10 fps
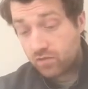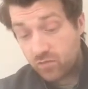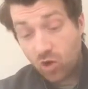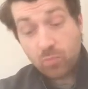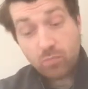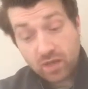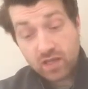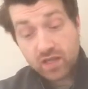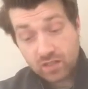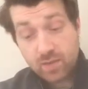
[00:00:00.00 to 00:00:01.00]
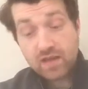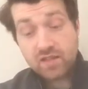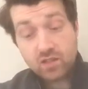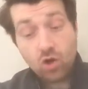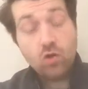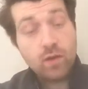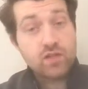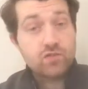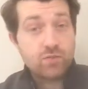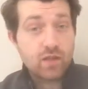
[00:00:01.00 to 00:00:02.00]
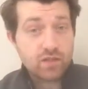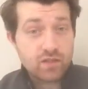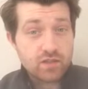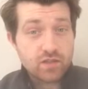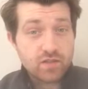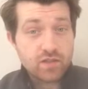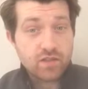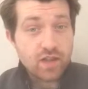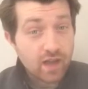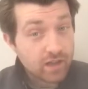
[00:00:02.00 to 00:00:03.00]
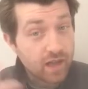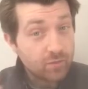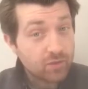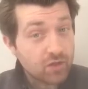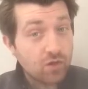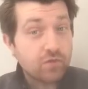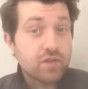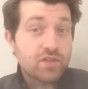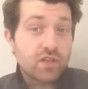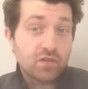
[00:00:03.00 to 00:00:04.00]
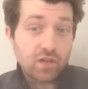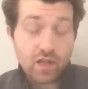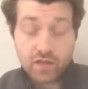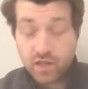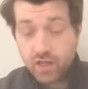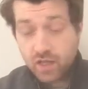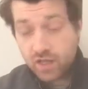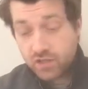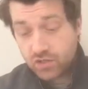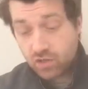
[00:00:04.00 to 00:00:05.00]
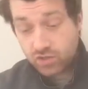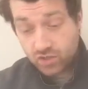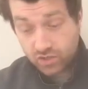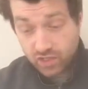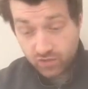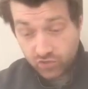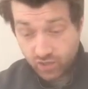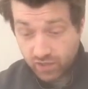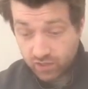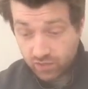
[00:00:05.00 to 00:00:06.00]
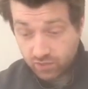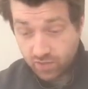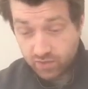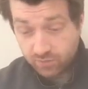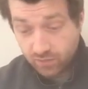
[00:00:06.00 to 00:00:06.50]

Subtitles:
not being expected to hold putts from that distance, and then that will help you confidence down the line. So I'll just dive straight into it.